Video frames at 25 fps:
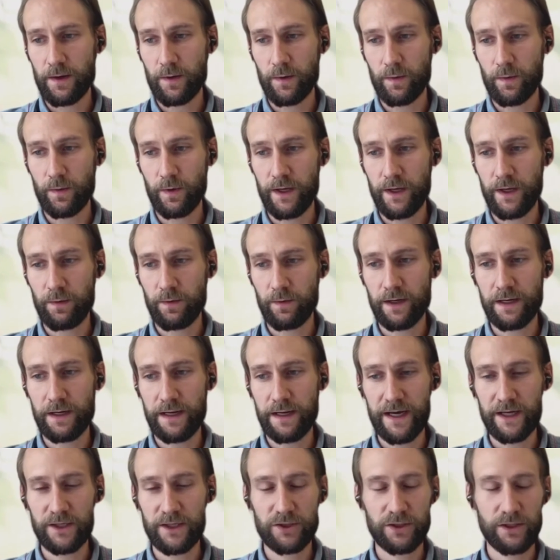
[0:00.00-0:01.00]
we will
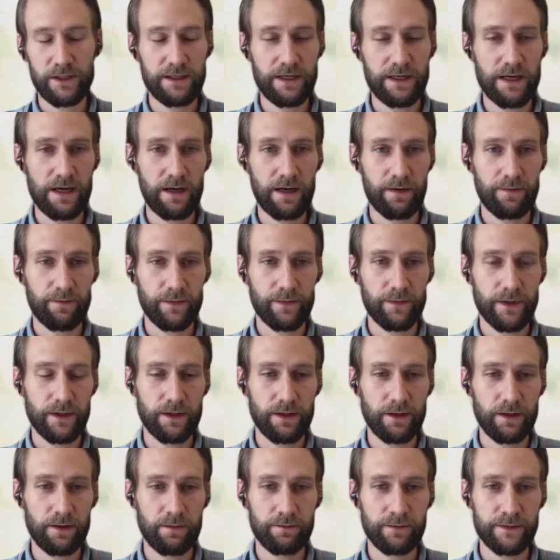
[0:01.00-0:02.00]
actually
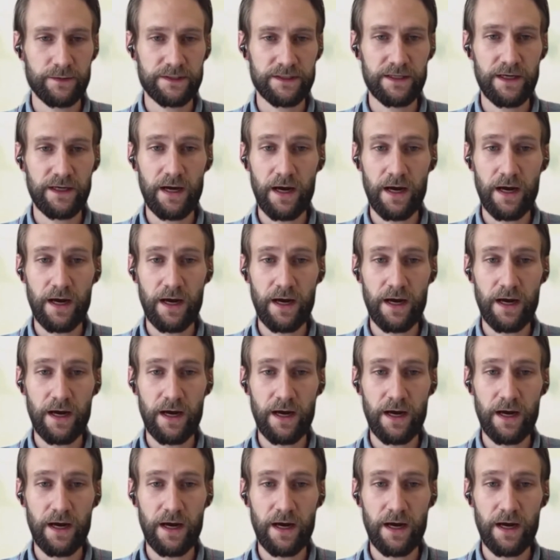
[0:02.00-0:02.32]
see